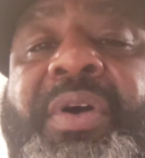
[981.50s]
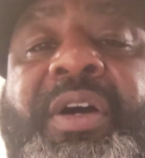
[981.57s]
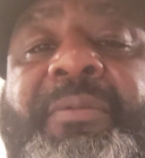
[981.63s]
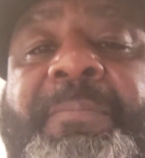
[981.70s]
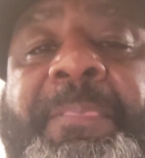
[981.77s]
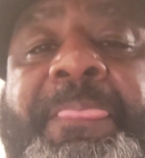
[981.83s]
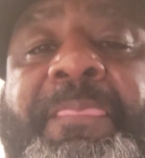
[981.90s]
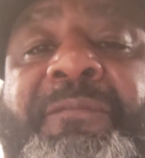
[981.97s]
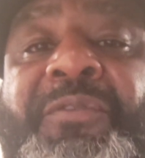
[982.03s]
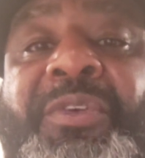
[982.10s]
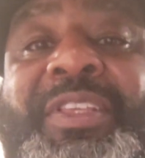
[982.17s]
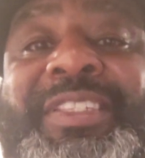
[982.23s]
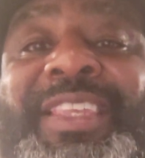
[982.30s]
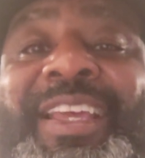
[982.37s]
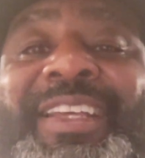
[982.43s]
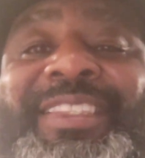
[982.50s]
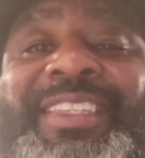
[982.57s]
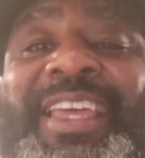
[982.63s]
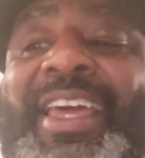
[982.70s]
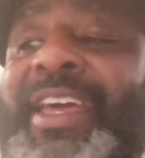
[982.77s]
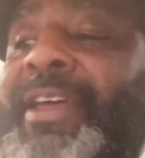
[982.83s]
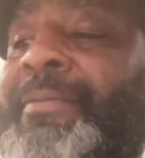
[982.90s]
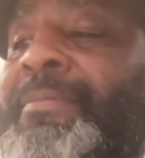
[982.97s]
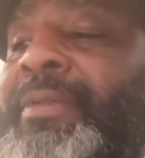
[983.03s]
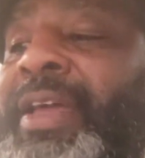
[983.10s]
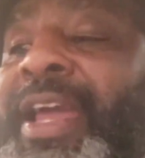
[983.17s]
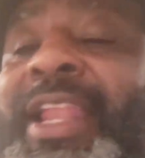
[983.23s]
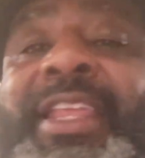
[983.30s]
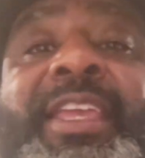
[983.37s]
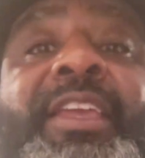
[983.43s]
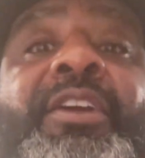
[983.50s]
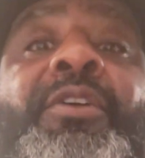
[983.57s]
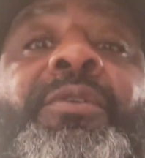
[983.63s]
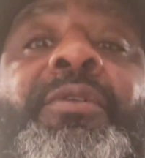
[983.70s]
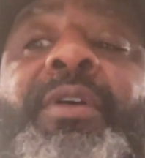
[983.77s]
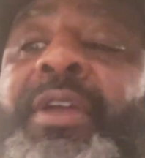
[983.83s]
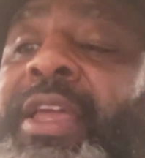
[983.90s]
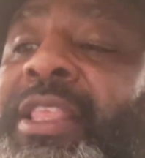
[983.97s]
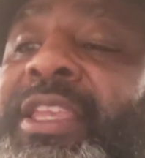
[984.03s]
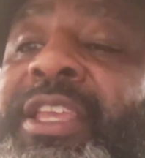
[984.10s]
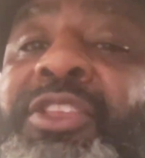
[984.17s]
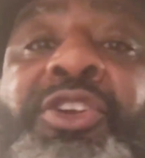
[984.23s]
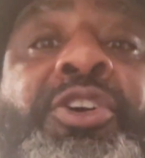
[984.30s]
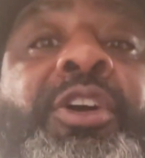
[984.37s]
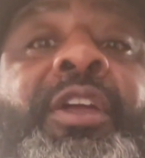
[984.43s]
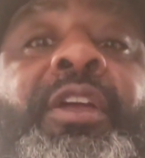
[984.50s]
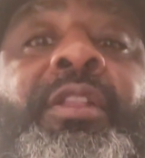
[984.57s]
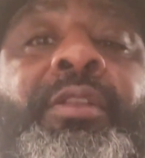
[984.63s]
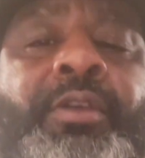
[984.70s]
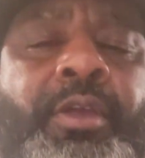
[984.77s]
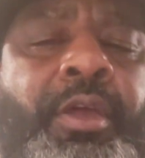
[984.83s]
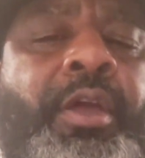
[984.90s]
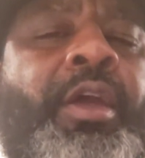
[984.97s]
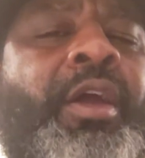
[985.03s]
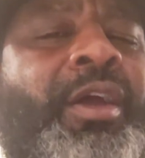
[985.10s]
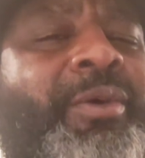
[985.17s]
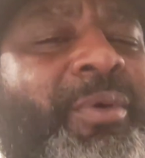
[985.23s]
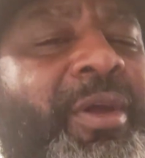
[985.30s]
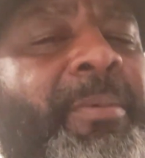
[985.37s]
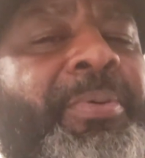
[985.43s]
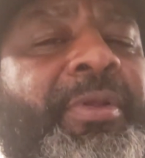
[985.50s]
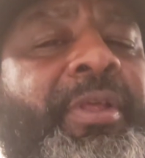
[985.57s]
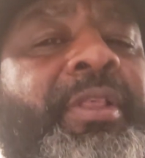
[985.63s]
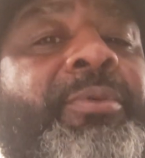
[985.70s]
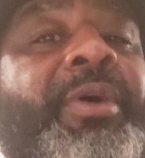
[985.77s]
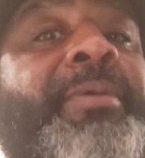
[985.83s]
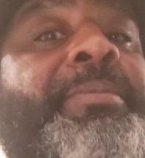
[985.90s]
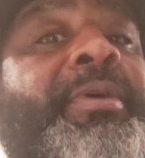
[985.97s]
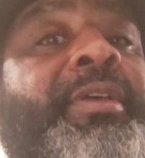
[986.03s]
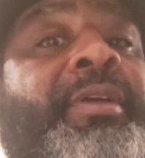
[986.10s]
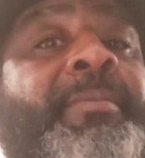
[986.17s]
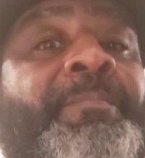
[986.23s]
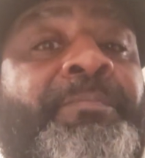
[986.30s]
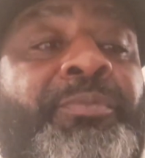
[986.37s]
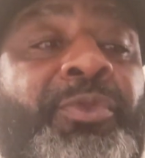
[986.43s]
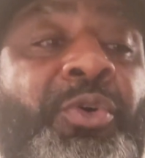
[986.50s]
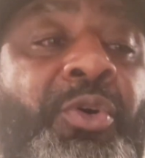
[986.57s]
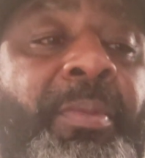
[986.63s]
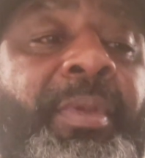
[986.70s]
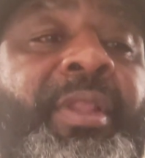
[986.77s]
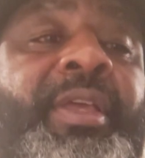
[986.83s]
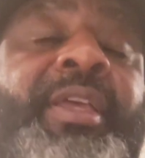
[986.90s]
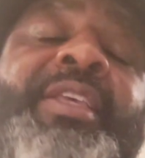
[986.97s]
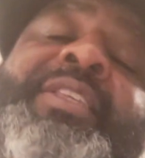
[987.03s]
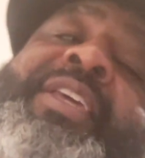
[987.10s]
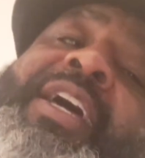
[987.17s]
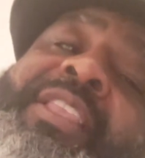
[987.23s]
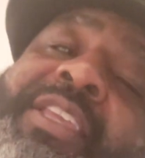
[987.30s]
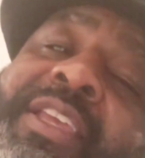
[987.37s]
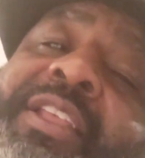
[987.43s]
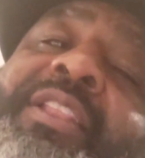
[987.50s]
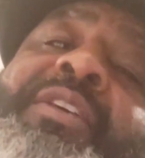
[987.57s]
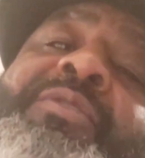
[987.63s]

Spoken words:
but for the sake of time, I gotta get going, got to get cooking. We're gonna put it anyway, but normally it's got to